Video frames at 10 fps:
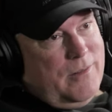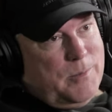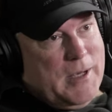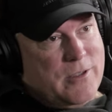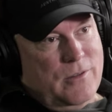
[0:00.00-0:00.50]

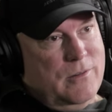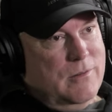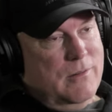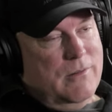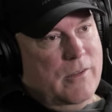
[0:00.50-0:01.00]

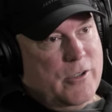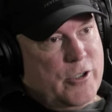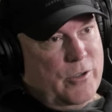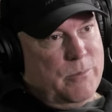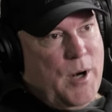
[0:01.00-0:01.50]
special
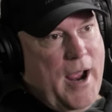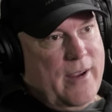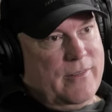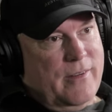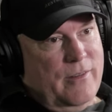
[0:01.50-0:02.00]
shirt
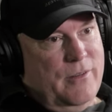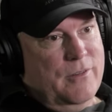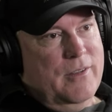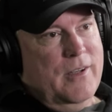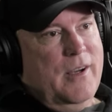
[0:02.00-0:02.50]
prize to,